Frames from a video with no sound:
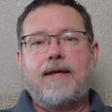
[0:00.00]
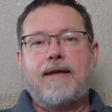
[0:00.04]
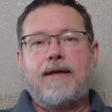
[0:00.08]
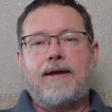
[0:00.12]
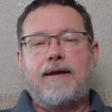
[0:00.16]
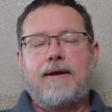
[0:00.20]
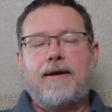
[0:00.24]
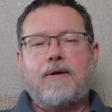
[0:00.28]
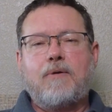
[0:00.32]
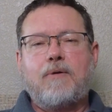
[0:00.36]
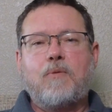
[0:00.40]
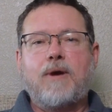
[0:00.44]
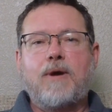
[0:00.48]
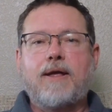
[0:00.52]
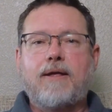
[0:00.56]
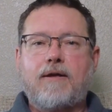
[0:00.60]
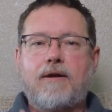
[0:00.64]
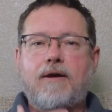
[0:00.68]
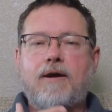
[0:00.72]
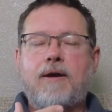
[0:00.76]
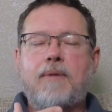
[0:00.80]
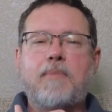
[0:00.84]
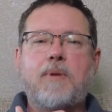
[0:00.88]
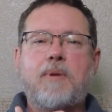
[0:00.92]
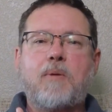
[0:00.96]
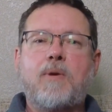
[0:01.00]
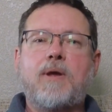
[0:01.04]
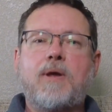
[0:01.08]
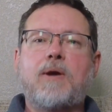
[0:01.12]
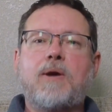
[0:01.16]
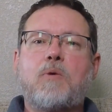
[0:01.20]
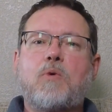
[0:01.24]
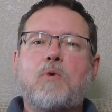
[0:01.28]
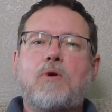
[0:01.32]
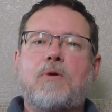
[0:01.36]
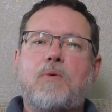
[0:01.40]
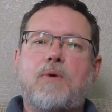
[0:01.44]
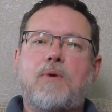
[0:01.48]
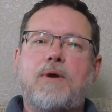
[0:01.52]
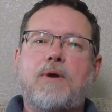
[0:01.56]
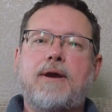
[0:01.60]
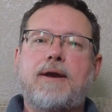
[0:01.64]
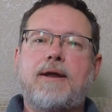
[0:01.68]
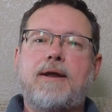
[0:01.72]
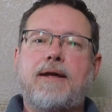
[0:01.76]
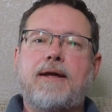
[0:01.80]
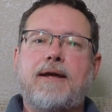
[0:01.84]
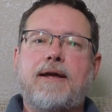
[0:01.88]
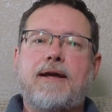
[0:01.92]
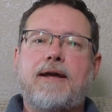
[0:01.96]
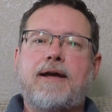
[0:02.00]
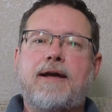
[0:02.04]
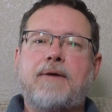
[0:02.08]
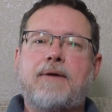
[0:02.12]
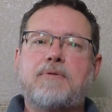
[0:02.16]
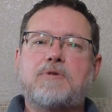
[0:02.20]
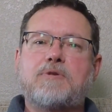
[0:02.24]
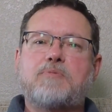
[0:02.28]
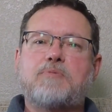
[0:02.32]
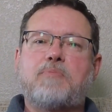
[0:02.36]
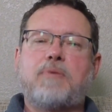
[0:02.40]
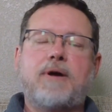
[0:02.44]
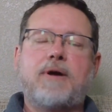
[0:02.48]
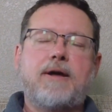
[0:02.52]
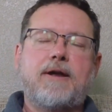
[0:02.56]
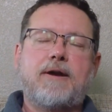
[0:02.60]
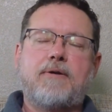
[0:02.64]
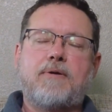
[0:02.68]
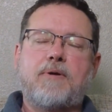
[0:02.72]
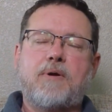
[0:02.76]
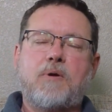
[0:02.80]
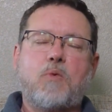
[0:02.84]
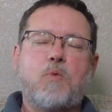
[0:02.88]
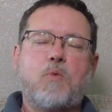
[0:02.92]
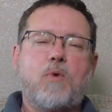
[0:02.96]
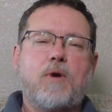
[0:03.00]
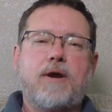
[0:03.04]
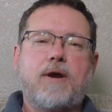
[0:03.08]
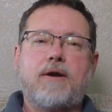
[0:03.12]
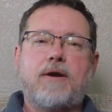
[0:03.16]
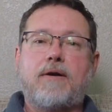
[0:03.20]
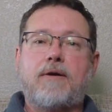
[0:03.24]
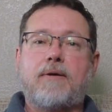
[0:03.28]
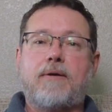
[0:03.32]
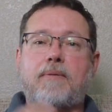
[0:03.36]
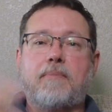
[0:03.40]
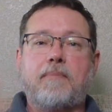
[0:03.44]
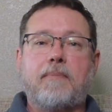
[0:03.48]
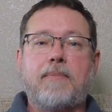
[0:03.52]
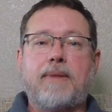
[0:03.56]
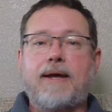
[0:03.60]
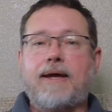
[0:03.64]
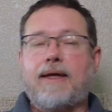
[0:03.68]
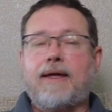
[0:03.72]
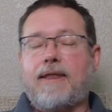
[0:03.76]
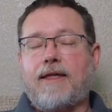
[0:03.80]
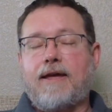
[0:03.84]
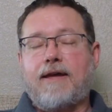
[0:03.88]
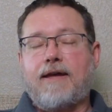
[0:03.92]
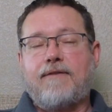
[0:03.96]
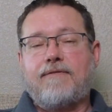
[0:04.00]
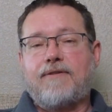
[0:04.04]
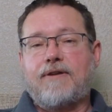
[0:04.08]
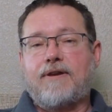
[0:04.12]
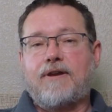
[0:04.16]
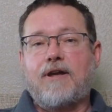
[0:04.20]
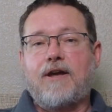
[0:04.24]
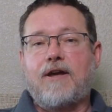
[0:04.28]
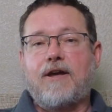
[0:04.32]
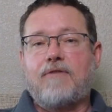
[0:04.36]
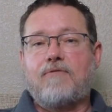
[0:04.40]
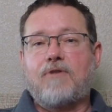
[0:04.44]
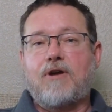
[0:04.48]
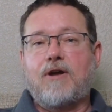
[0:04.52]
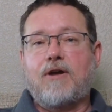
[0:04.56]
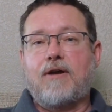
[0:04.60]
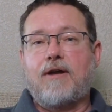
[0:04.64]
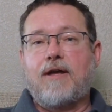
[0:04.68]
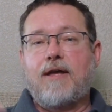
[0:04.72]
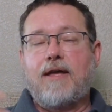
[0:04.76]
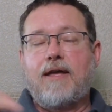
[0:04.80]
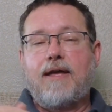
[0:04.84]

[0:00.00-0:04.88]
While on my way to work one day, I was pondering where my life had gone wrong.